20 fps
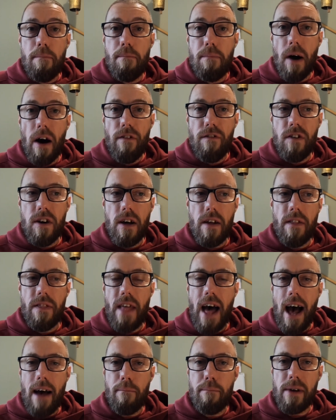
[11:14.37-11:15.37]
buffer
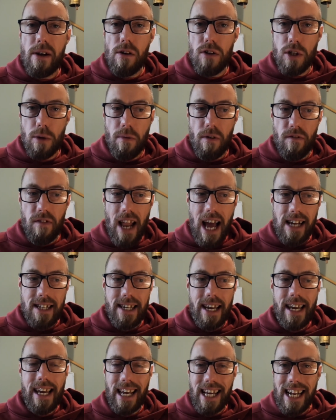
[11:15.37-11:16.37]
that buildup of
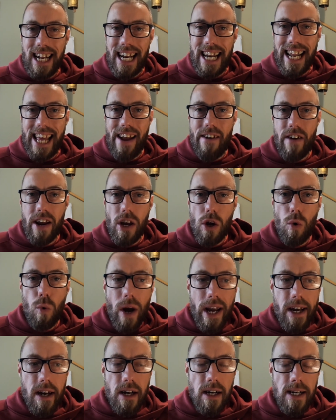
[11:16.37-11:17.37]
lactate and clear it
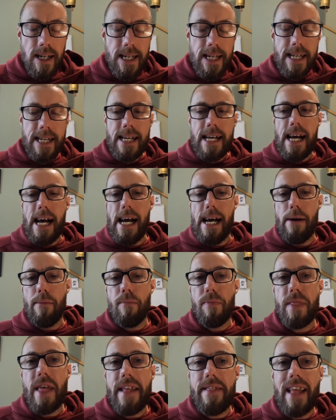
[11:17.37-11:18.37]
quicker.
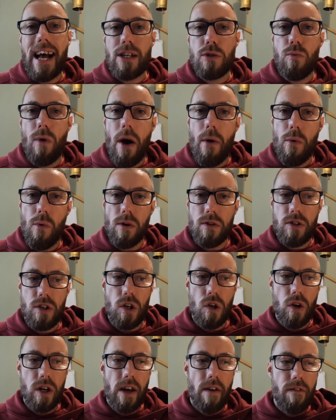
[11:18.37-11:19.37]
Then that's where we want to
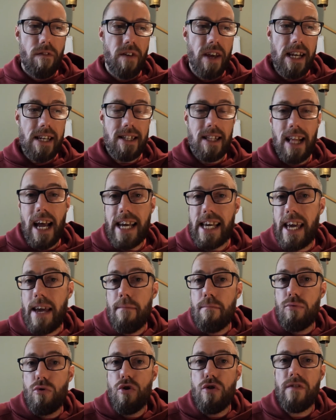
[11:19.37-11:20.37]
look at things like
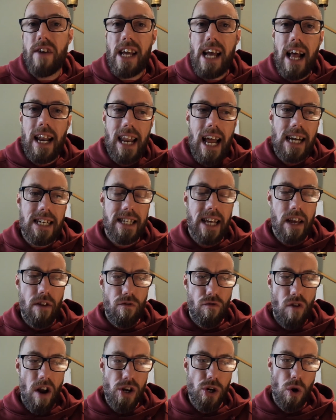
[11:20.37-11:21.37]
improving our lactate
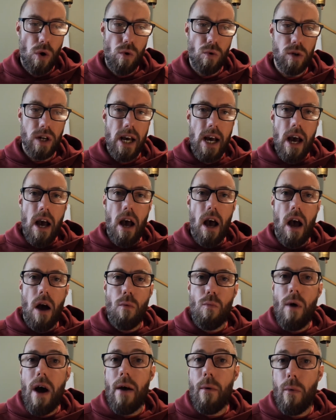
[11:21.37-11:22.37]
threshold,
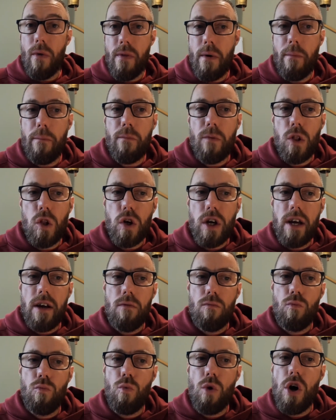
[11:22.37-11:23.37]
where we then look
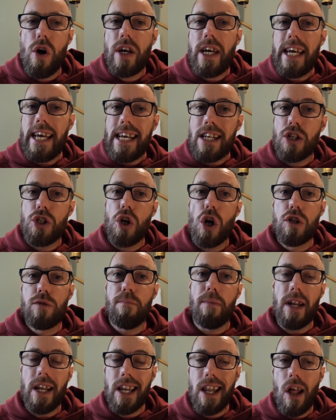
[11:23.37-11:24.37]
at working just
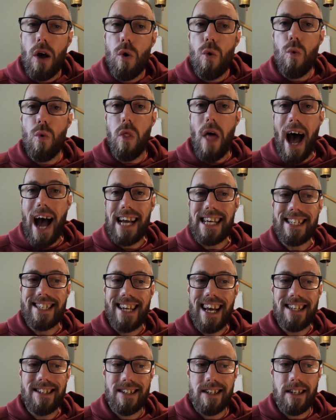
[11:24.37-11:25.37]
below that
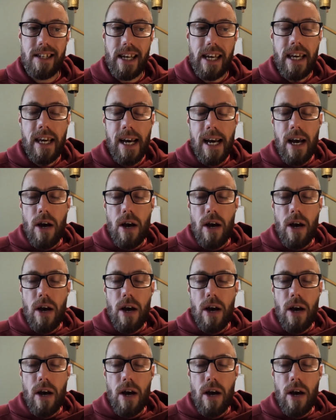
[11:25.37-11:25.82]
intensity,